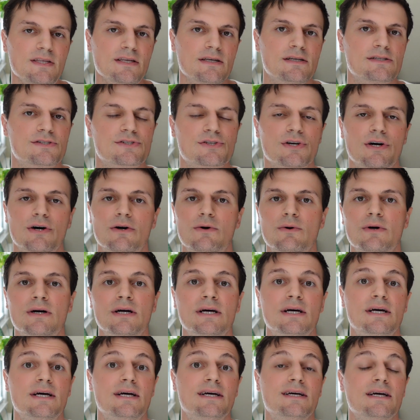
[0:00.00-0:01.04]
So
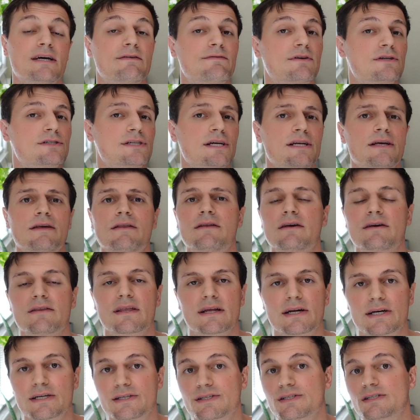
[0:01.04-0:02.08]
if there's anything
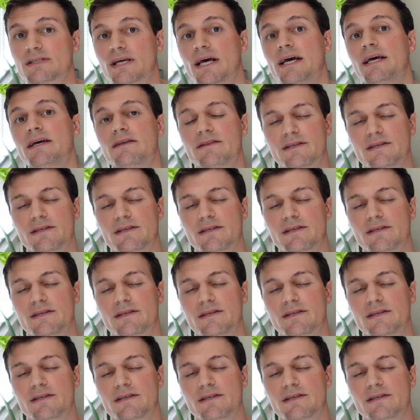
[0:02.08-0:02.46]
that I say